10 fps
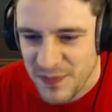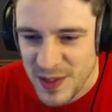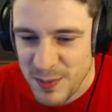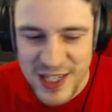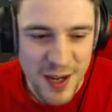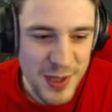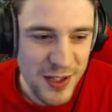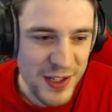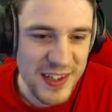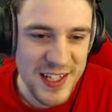yeah, I mean,
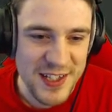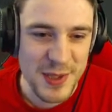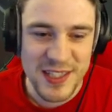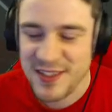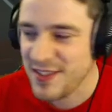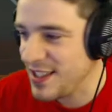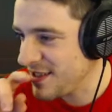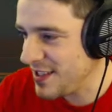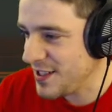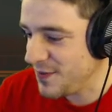look at this. I mean, this
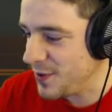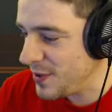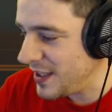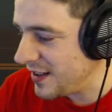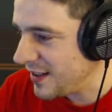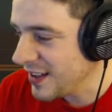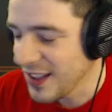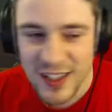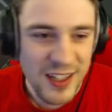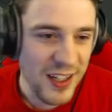view here
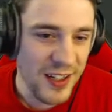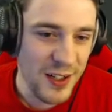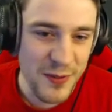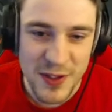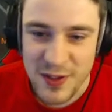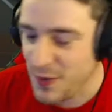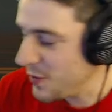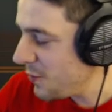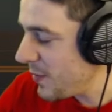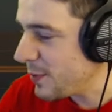of the
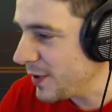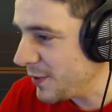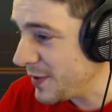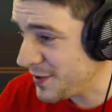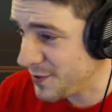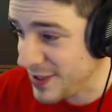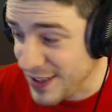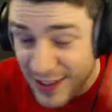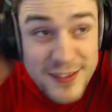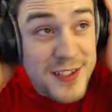new weapon loadout screen,
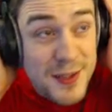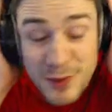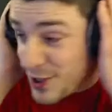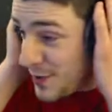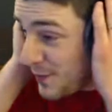and someone just flew